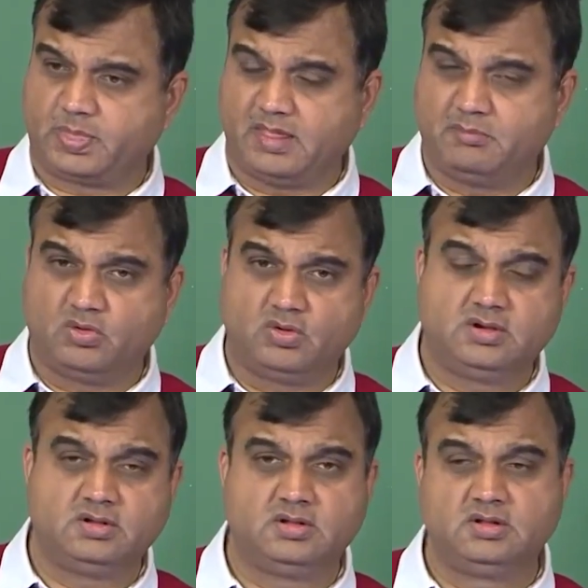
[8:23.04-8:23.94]

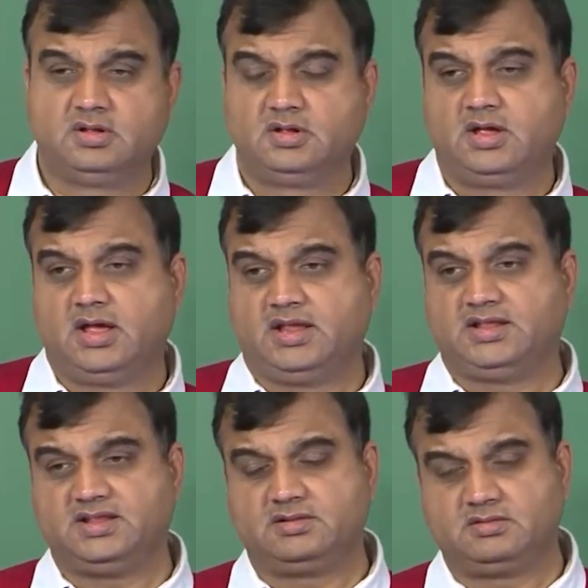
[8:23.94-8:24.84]
mold, and
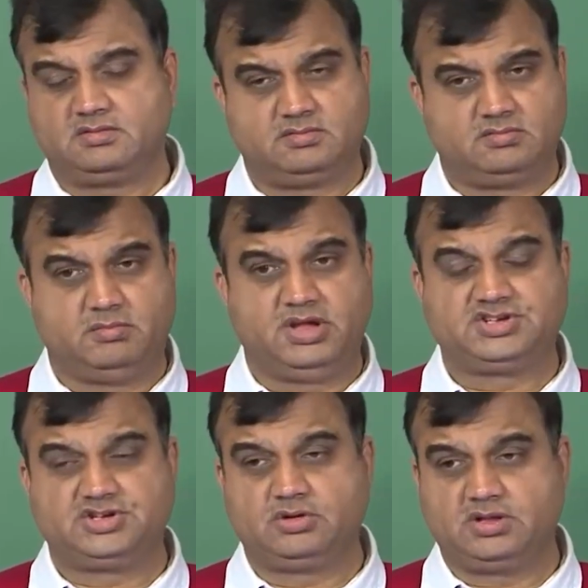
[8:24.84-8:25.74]
then make
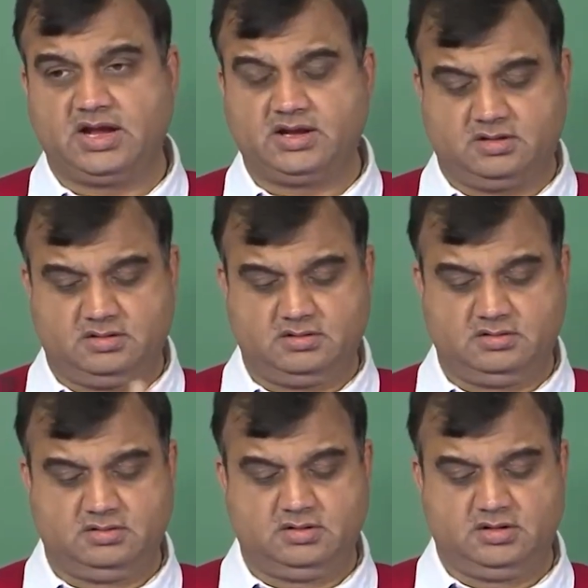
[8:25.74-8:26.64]
sure that
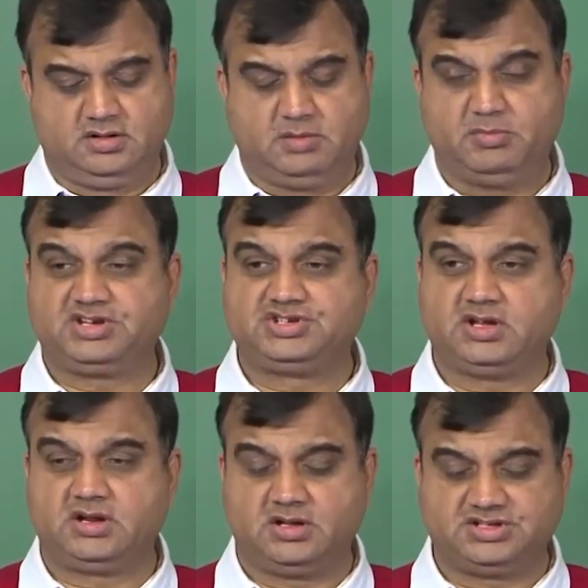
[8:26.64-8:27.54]
the
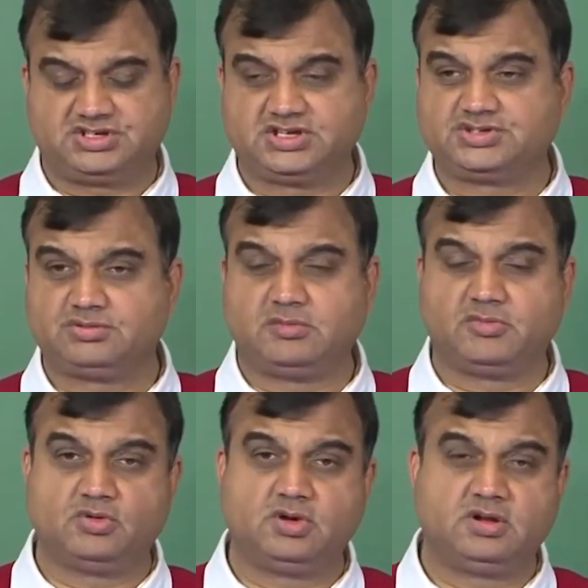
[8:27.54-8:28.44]
mixture sticks to the
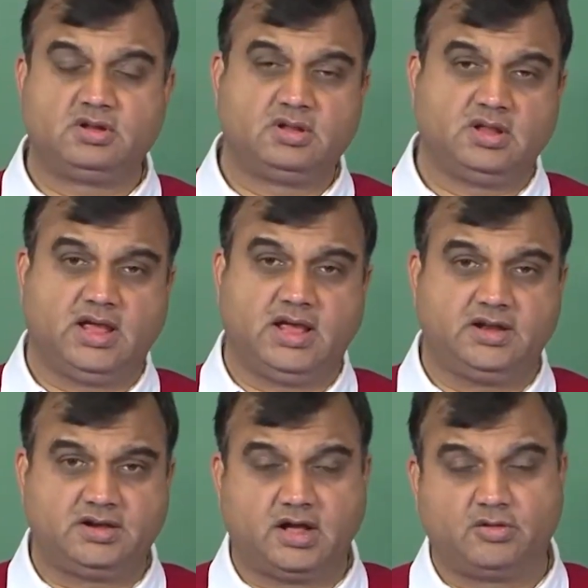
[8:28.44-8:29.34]
mold and
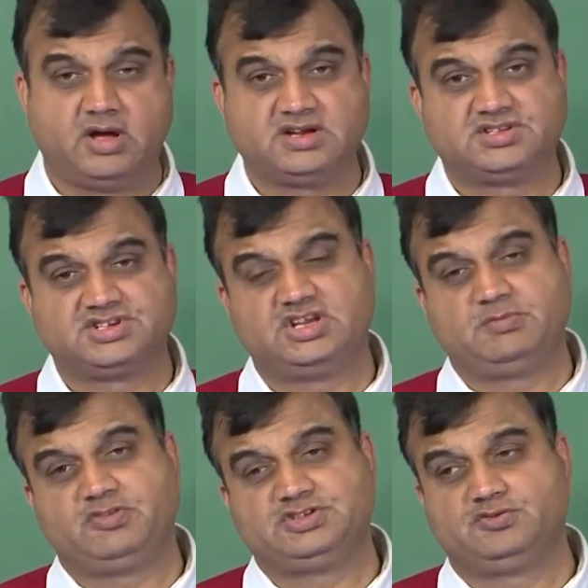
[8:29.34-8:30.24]
it acquires the
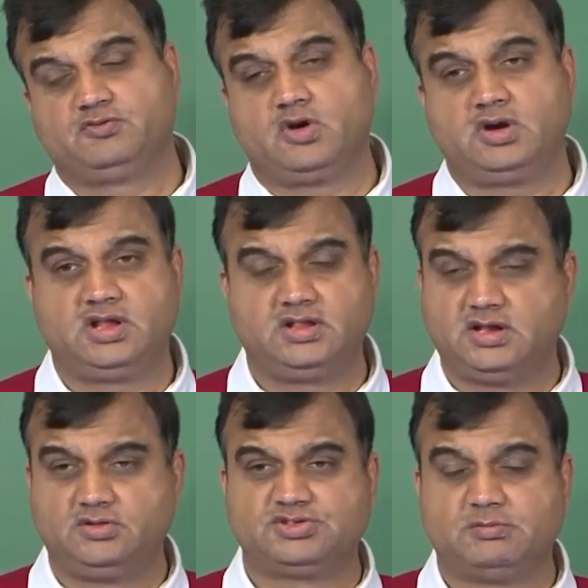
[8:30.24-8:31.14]
shape which you want, and
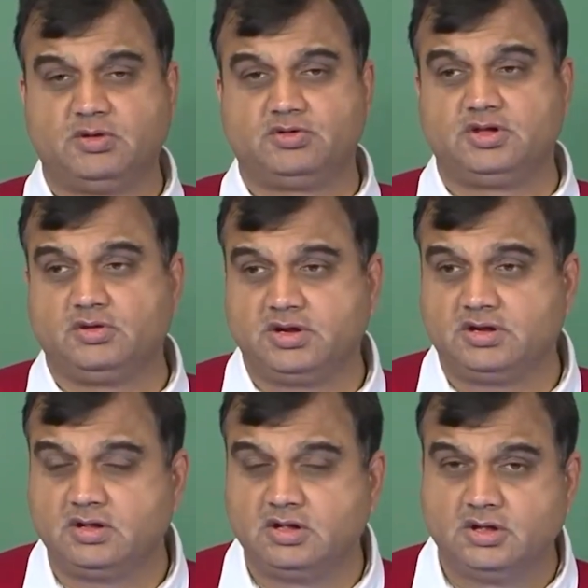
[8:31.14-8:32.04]
then you somehow cure
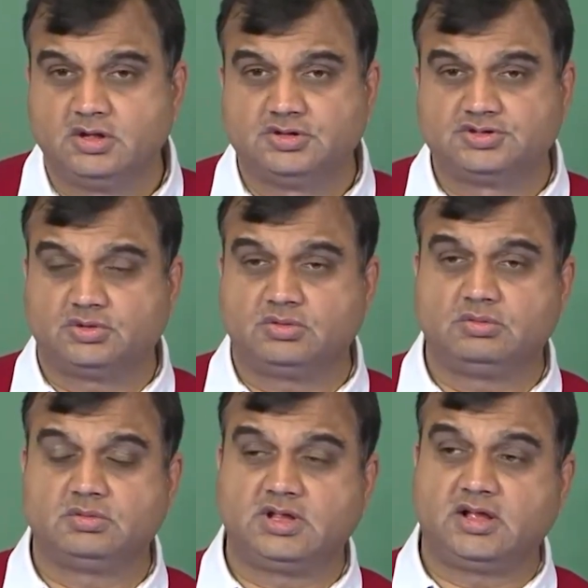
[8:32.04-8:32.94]
it.
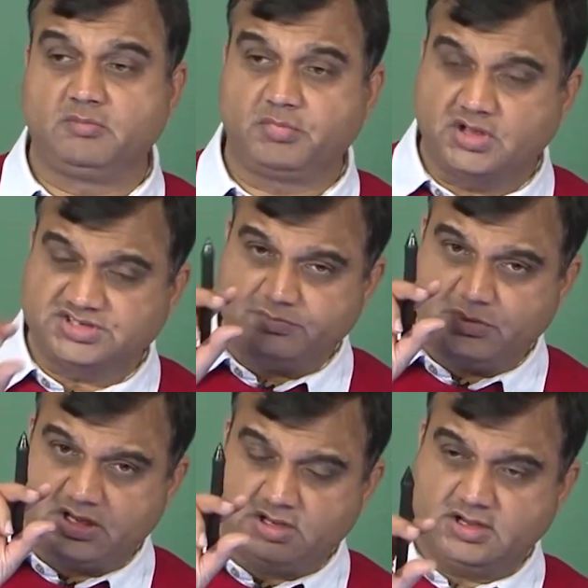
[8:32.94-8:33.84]
So, the composite
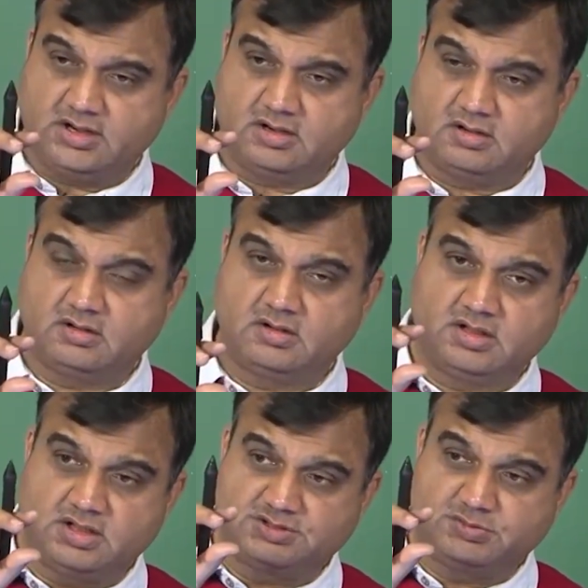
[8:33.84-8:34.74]
material
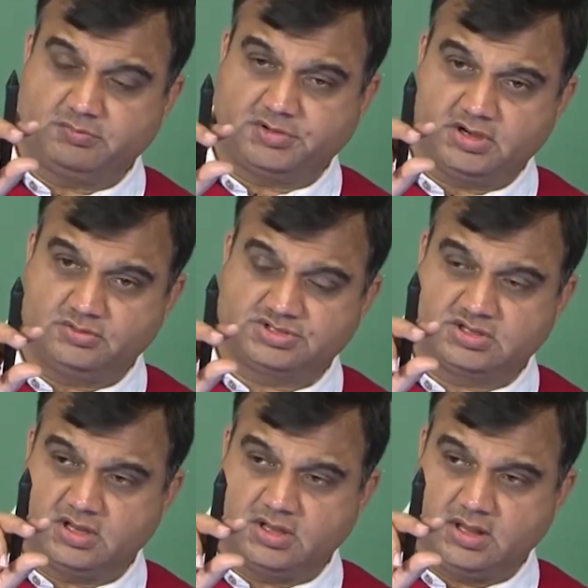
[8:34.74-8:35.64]
is being produced
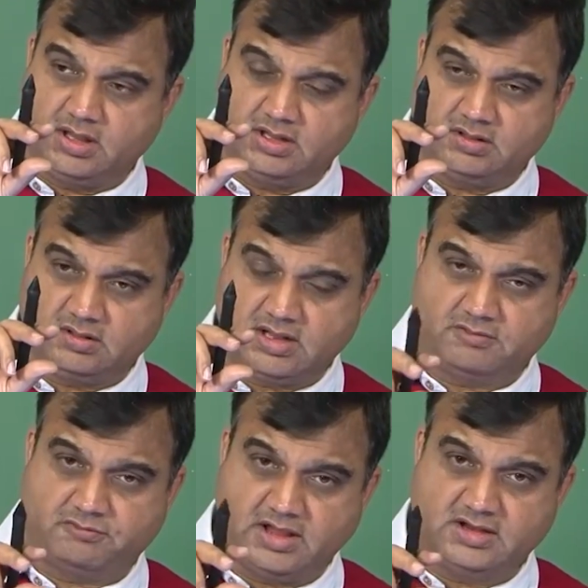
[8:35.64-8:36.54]
in
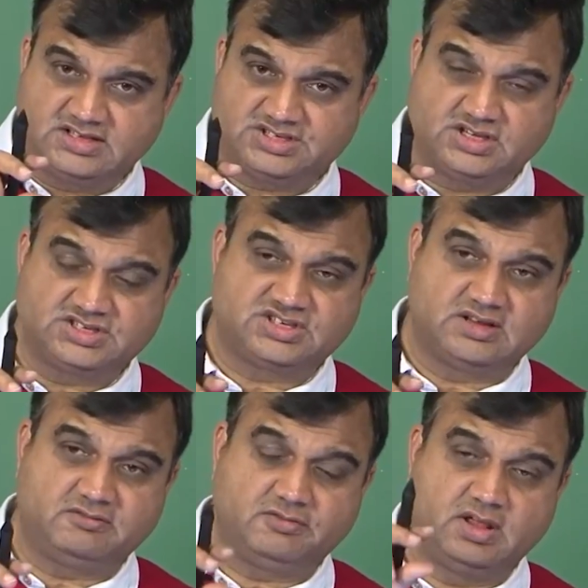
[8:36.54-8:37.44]
that final stage
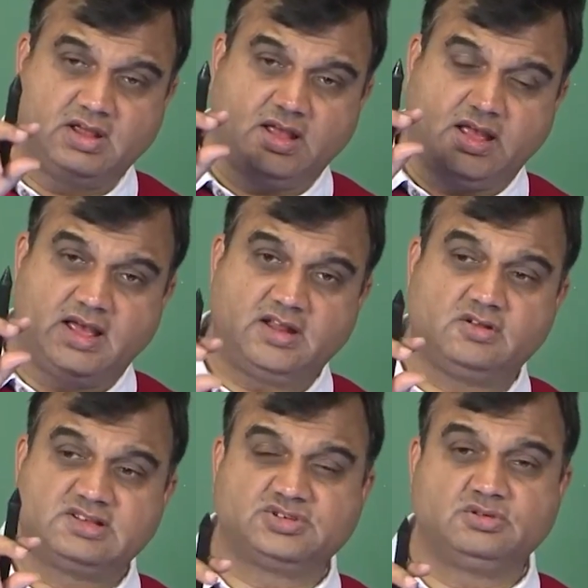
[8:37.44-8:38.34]
itself, and
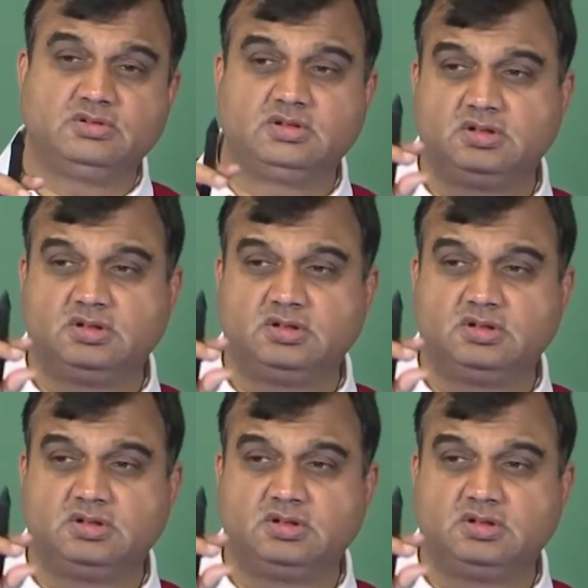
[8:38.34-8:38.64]
also